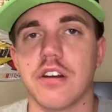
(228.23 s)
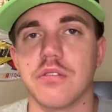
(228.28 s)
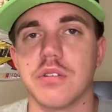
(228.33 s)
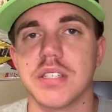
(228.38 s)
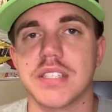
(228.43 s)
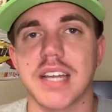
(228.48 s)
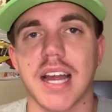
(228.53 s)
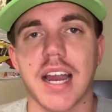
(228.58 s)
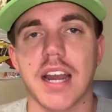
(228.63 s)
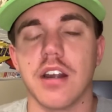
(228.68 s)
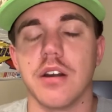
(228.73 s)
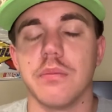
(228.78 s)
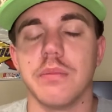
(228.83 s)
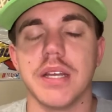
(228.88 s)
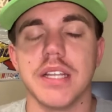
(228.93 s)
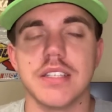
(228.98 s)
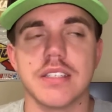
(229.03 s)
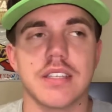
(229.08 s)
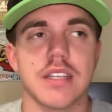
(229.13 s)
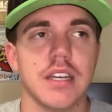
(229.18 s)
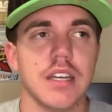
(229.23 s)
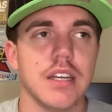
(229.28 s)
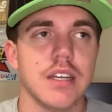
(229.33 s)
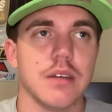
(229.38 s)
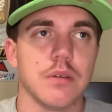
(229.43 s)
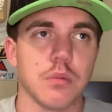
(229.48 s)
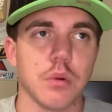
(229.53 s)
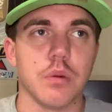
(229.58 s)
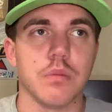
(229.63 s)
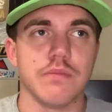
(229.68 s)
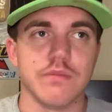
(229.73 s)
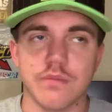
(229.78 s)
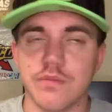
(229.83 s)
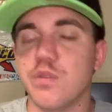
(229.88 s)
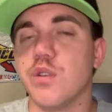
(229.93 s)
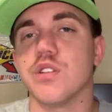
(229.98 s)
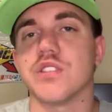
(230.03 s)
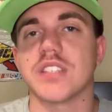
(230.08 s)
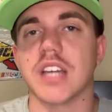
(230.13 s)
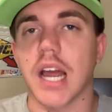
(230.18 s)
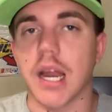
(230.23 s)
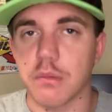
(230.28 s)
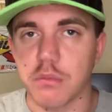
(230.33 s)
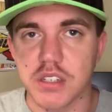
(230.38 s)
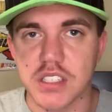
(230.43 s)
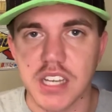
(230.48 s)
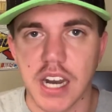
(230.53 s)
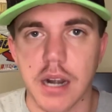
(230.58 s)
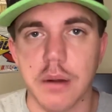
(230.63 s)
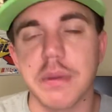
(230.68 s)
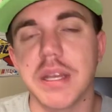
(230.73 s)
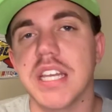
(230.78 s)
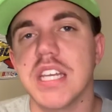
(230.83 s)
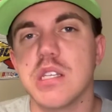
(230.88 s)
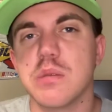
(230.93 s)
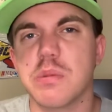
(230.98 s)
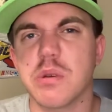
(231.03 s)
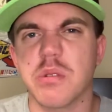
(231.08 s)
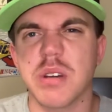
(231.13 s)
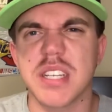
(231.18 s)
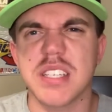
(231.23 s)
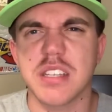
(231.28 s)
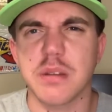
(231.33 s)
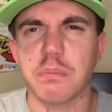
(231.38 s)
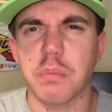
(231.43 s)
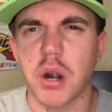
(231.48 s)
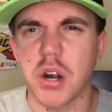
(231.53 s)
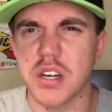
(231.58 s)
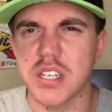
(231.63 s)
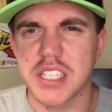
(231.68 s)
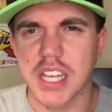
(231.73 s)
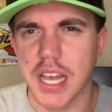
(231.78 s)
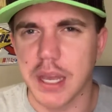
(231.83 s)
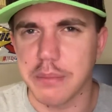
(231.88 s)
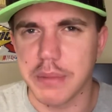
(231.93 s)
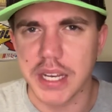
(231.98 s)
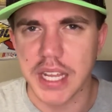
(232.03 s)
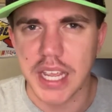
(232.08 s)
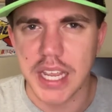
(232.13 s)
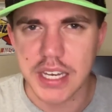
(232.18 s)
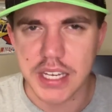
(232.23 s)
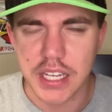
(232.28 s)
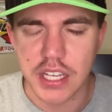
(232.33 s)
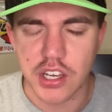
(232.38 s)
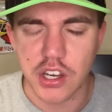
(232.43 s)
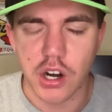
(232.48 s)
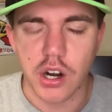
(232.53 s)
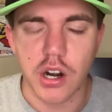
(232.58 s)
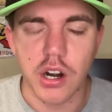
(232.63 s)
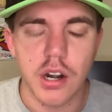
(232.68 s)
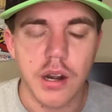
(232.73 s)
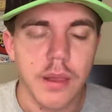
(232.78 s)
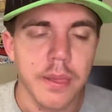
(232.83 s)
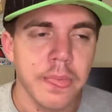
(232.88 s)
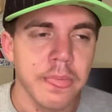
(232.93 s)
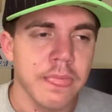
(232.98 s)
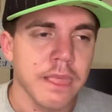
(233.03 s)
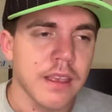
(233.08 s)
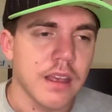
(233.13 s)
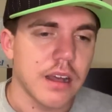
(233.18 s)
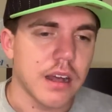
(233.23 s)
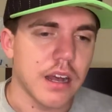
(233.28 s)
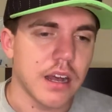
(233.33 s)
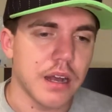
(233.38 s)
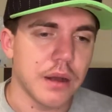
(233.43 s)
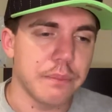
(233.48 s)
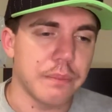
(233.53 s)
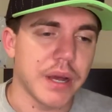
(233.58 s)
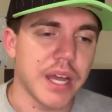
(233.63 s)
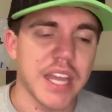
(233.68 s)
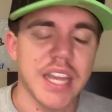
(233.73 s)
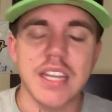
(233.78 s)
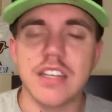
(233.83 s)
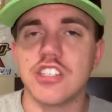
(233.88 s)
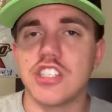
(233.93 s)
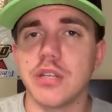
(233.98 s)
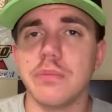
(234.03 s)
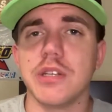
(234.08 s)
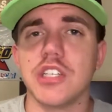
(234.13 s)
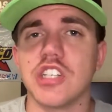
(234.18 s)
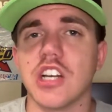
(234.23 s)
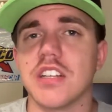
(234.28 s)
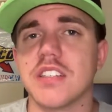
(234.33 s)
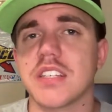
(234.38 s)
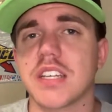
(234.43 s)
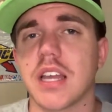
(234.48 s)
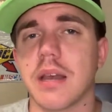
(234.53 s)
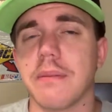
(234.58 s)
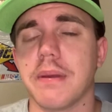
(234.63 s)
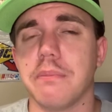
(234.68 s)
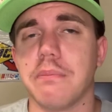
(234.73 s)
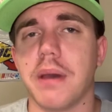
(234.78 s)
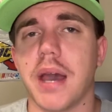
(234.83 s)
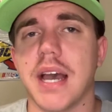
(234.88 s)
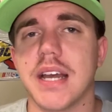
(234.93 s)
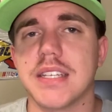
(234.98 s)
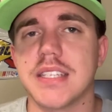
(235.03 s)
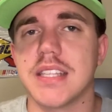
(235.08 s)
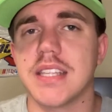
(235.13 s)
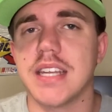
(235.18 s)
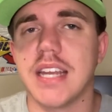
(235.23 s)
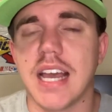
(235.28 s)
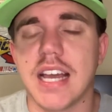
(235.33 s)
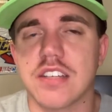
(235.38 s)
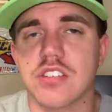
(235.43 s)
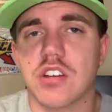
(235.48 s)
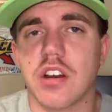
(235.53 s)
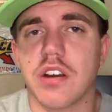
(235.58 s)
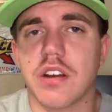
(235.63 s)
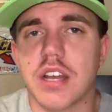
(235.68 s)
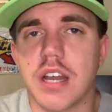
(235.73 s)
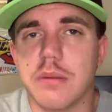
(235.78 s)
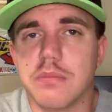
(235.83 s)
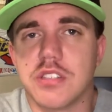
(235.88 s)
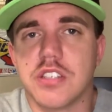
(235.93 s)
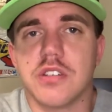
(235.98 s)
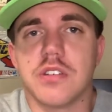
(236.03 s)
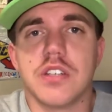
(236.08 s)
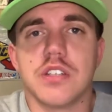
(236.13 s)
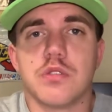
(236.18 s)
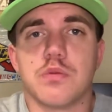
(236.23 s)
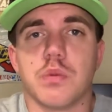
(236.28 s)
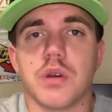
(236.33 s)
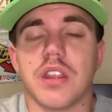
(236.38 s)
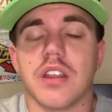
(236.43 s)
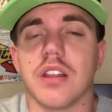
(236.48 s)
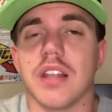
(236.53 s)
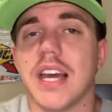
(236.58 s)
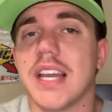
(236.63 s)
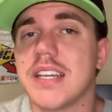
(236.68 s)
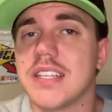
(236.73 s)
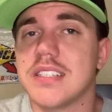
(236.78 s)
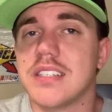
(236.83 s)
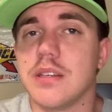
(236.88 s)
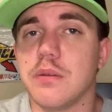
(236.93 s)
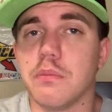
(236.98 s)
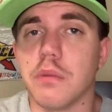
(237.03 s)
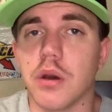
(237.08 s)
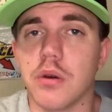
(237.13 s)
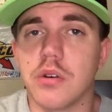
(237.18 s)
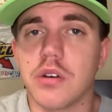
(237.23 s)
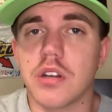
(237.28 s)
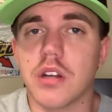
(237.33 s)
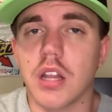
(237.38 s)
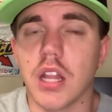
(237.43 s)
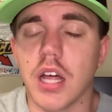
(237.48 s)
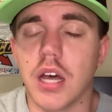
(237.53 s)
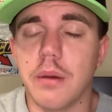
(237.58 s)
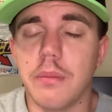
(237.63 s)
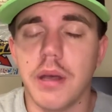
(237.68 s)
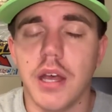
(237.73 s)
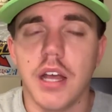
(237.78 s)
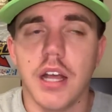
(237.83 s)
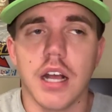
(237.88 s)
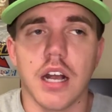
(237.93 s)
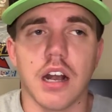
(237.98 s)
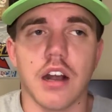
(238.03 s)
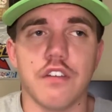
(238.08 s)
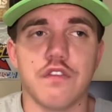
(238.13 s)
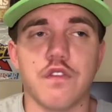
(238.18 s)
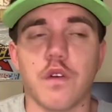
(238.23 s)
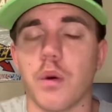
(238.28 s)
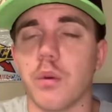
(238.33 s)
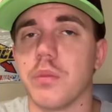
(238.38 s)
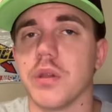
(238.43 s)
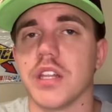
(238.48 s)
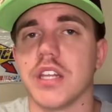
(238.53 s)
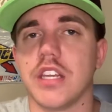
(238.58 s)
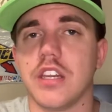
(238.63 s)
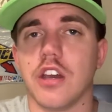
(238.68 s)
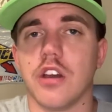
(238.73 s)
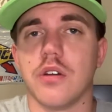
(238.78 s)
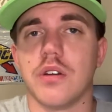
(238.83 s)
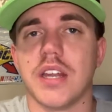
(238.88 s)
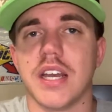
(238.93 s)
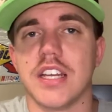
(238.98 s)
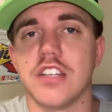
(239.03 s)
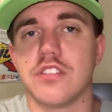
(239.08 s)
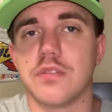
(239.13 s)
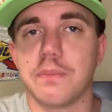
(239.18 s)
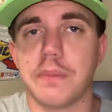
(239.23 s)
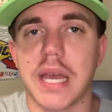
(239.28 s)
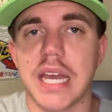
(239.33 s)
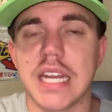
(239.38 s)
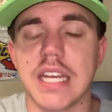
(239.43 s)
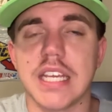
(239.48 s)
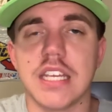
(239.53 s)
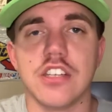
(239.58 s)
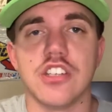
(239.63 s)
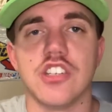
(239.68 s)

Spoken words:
of retirement, well, full-time retirement. He's been racing part-time in IndyCar. But Jimmie Johnson coming back to the NASCAR Cup Series with Legacy Motor Club, formerly known as Petty